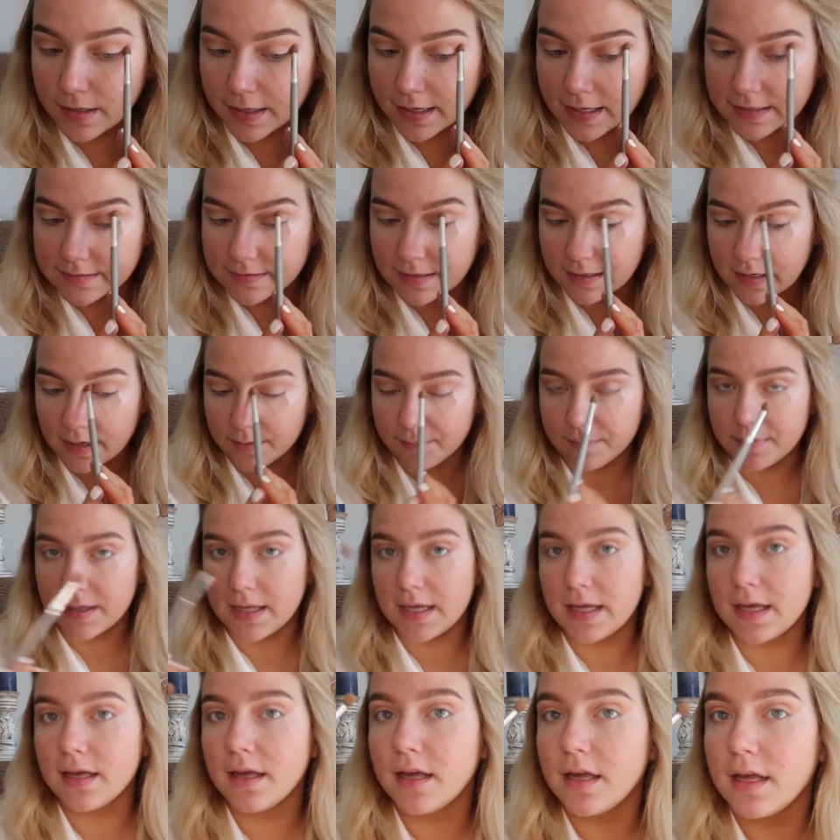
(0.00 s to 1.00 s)
Like I said, on
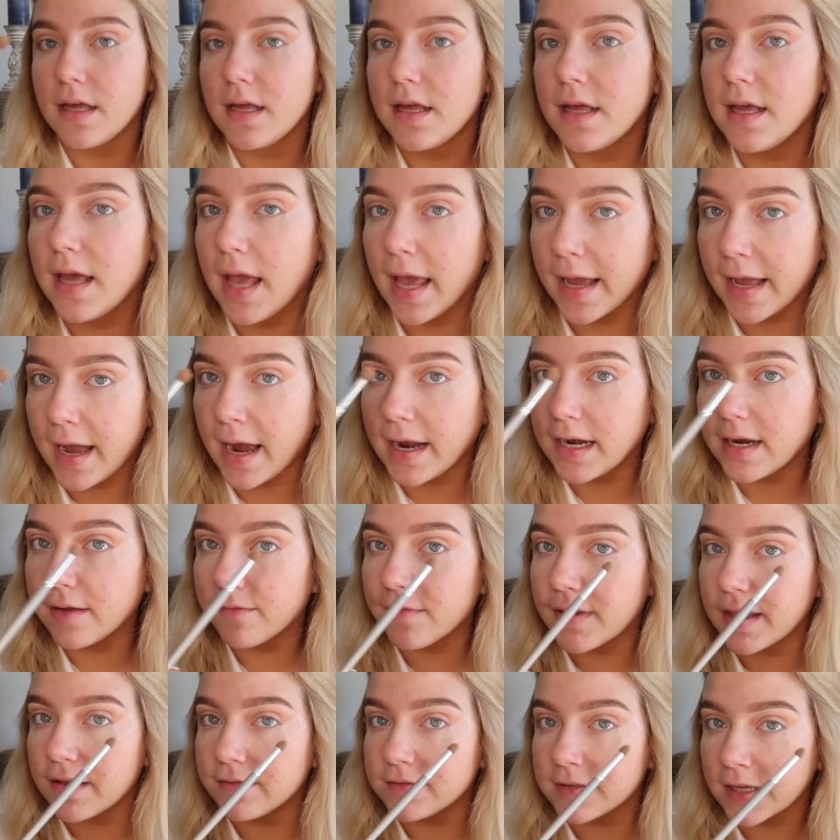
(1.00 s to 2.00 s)
me it kind
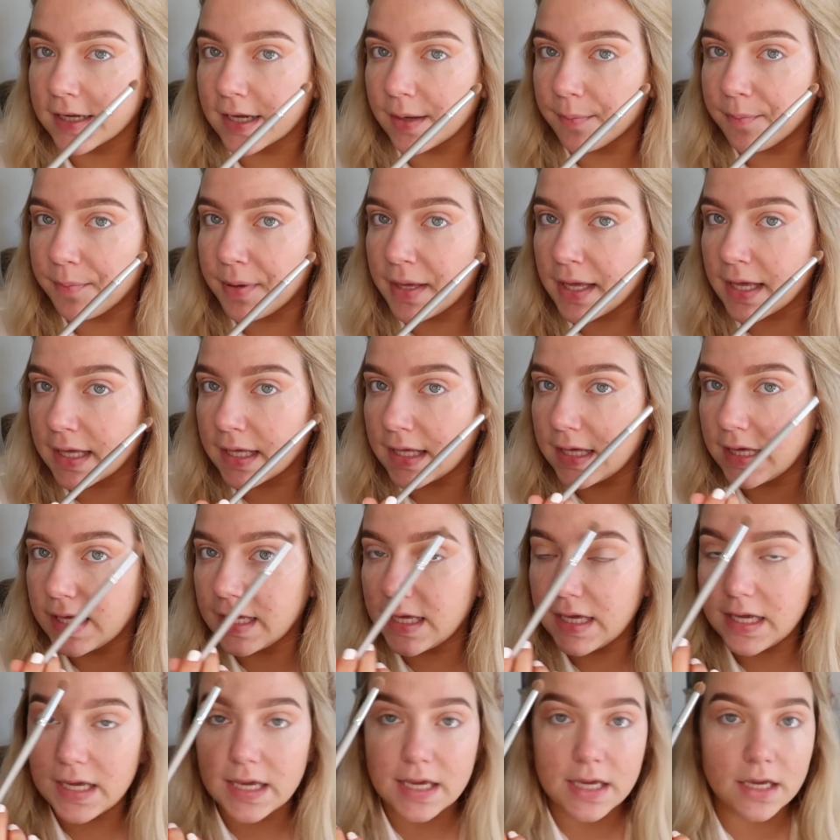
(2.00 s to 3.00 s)
of gives like a
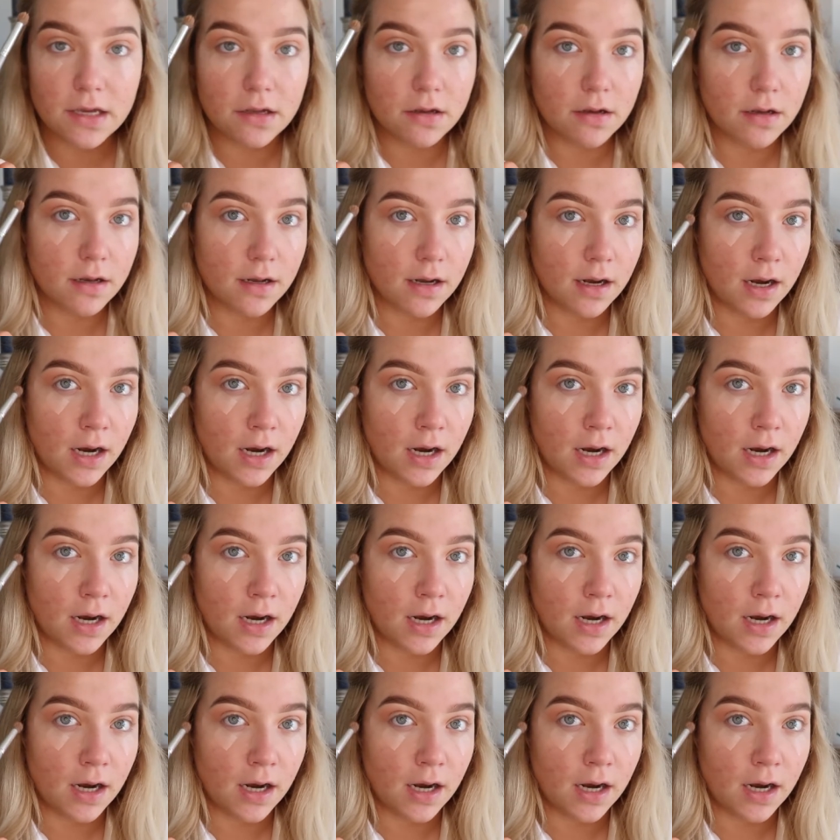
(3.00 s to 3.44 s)
pinky